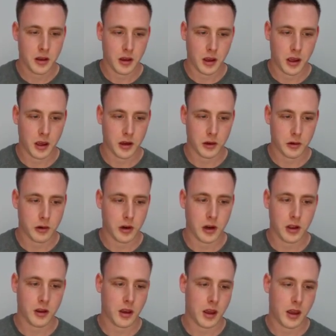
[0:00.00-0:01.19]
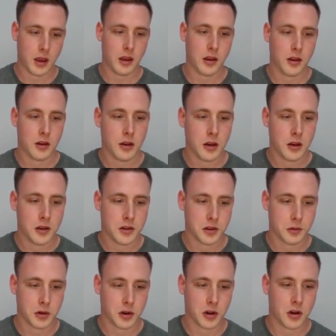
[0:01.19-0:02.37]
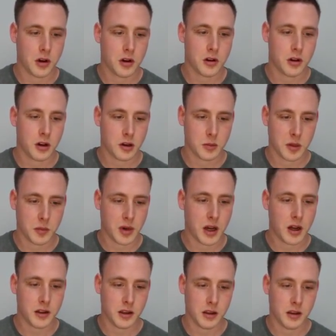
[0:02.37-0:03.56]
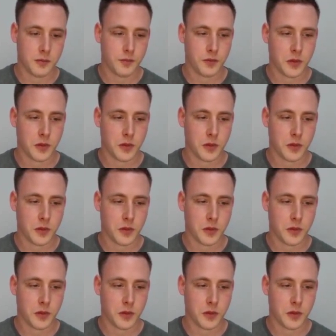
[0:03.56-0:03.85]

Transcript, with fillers: and creating a, so we're going to call augment poly